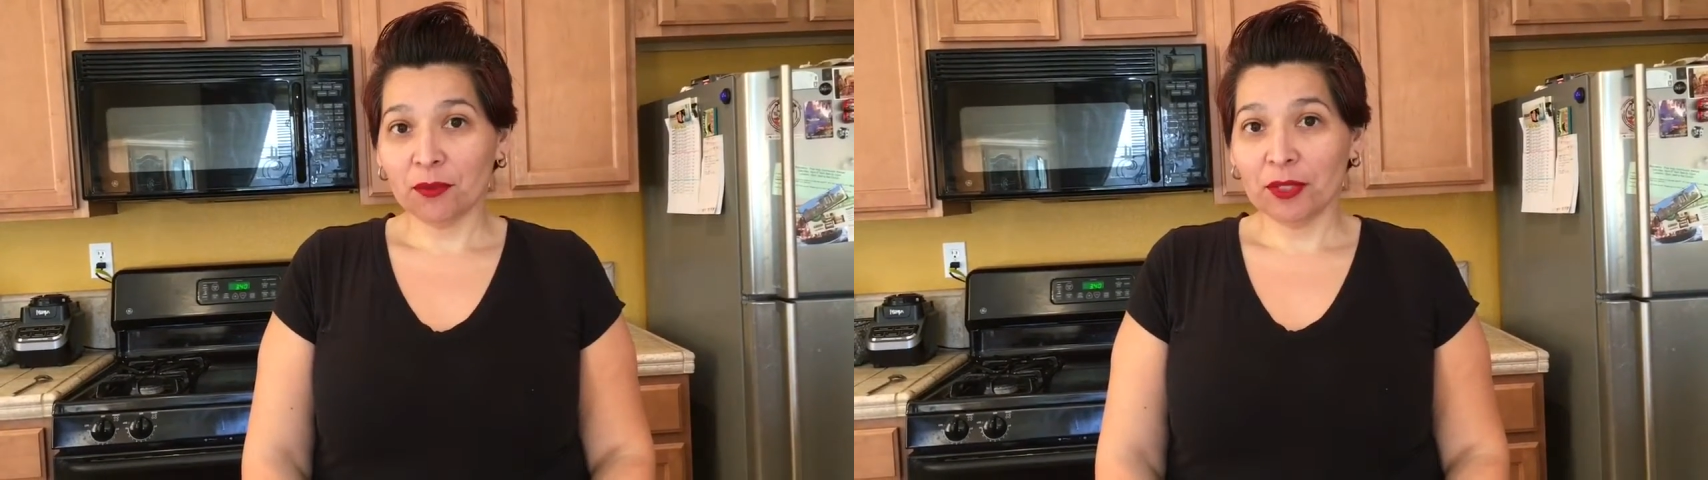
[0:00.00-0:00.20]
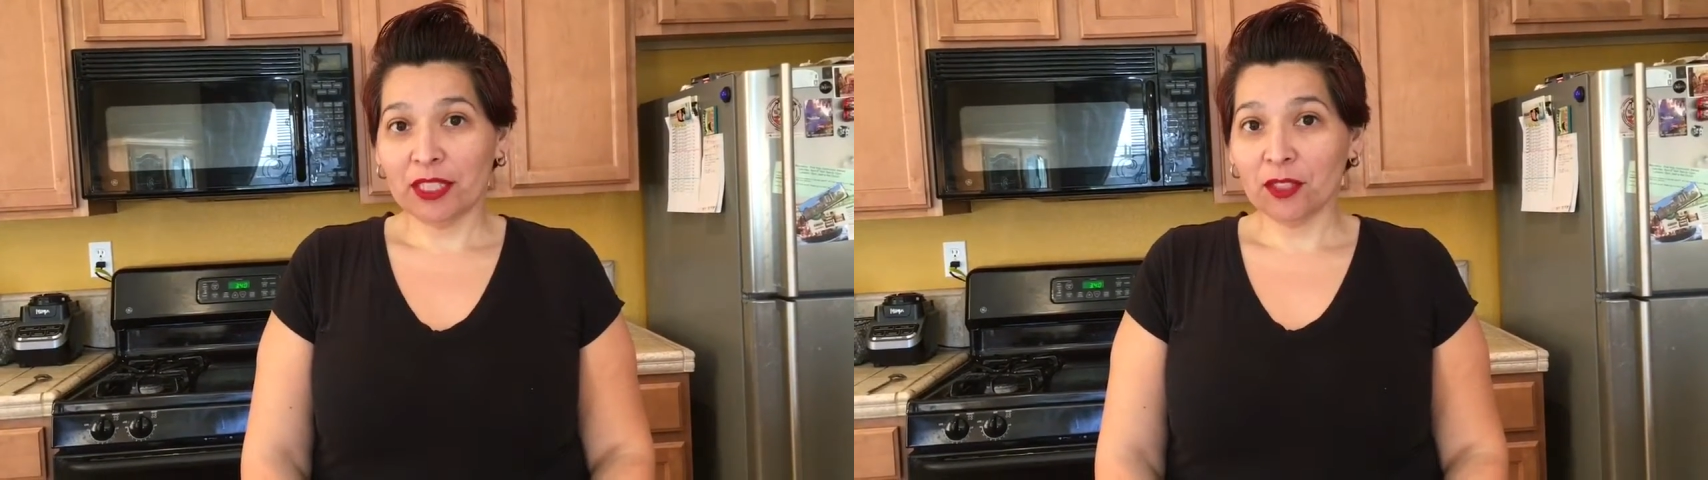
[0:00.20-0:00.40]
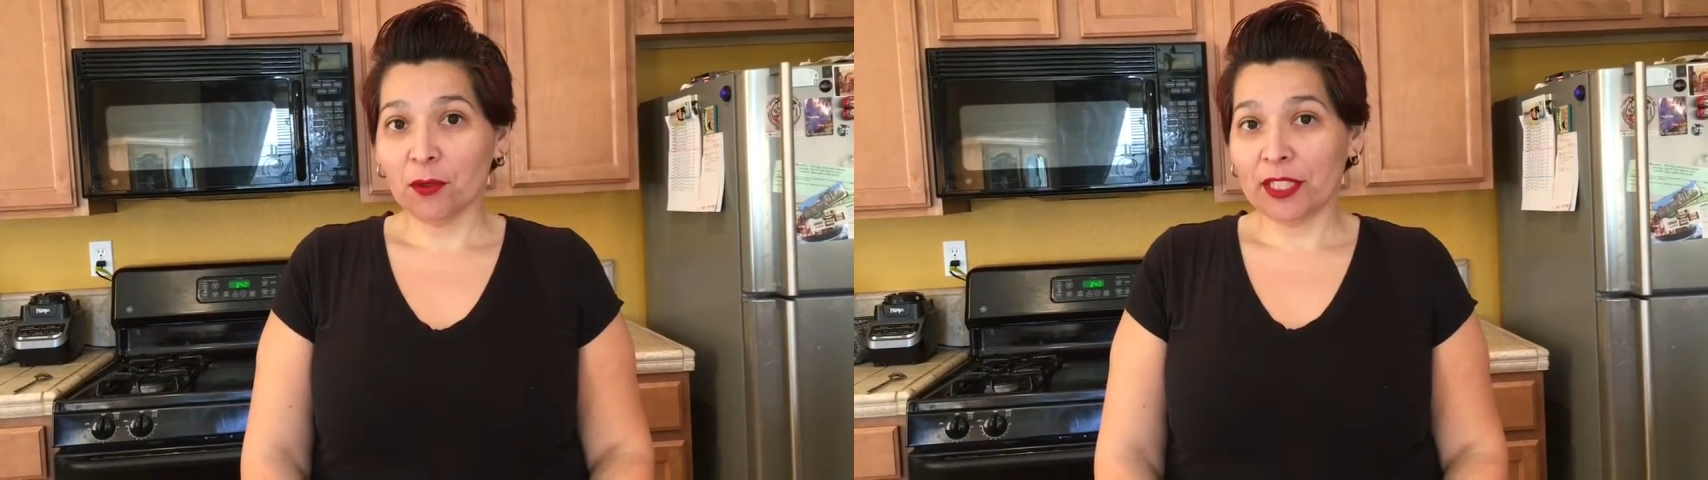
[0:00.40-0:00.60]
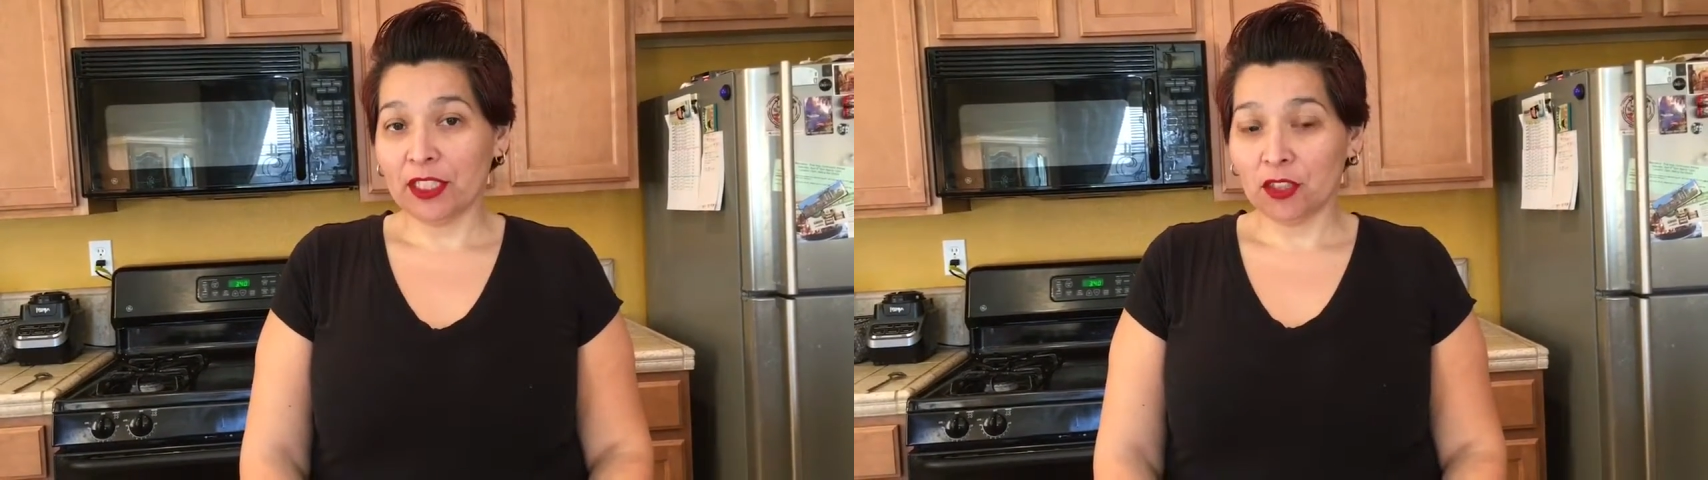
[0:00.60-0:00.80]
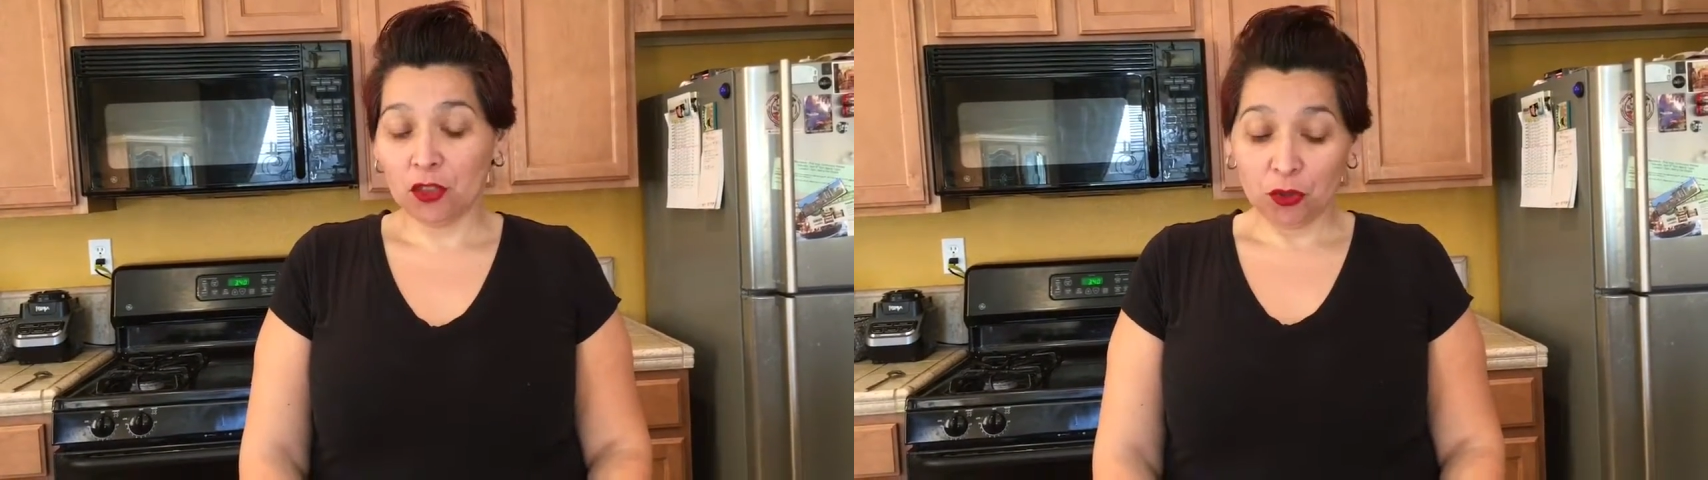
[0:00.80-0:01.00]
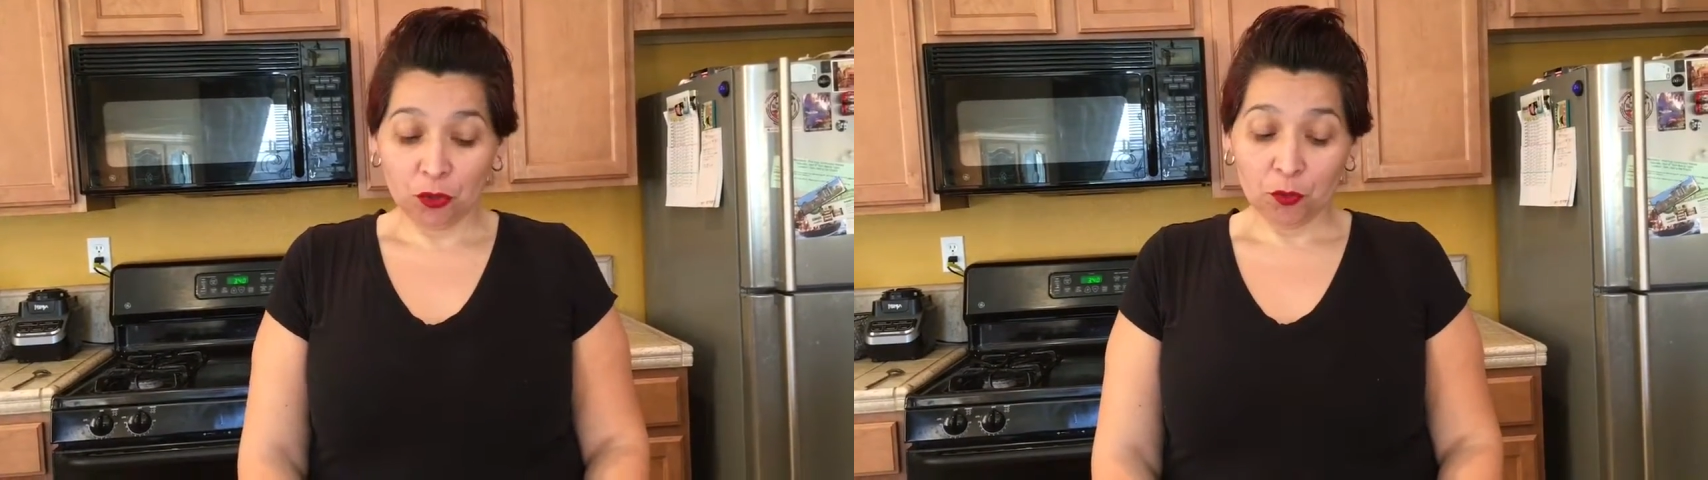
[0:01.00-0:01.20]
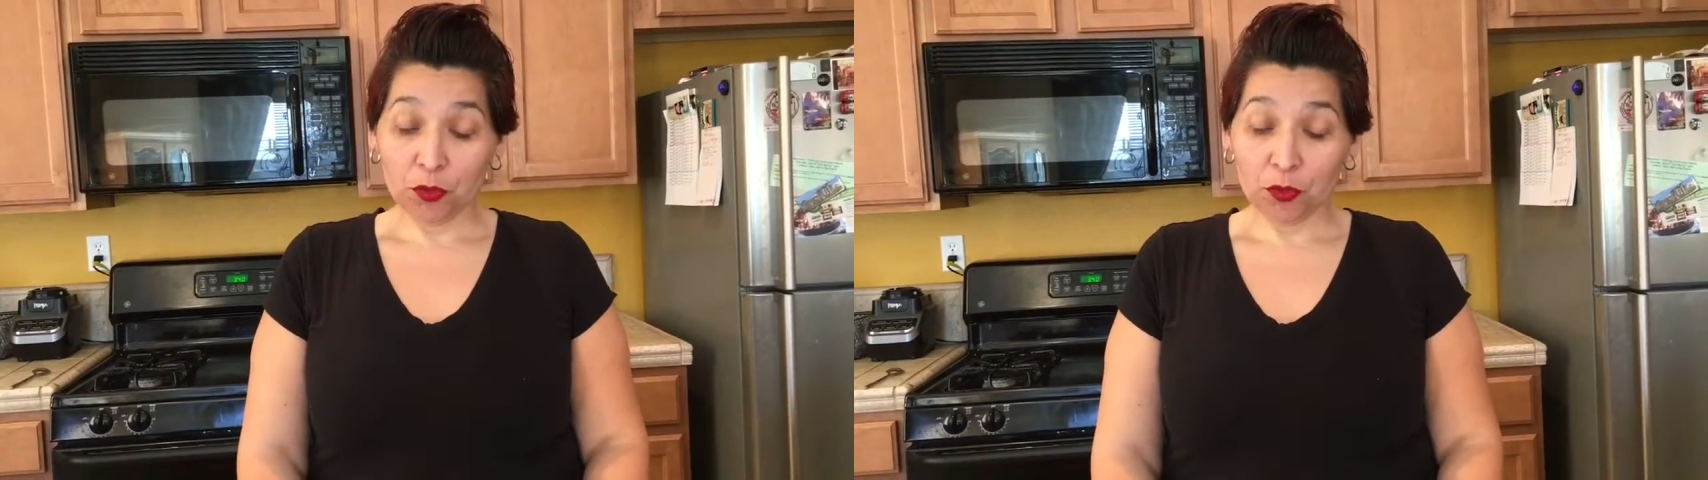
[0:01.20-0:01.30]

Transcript: we are going to